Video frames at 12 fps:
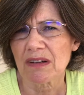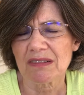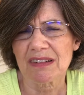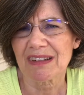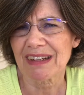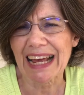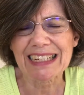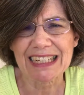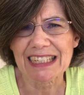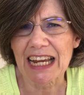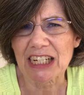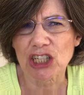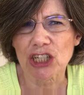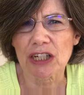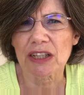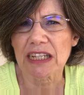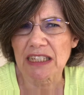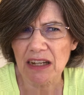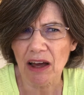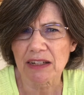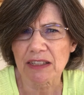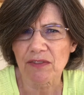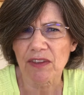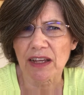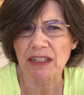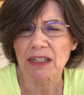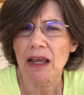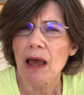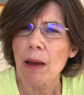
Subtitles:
to get attention, these kinds of things.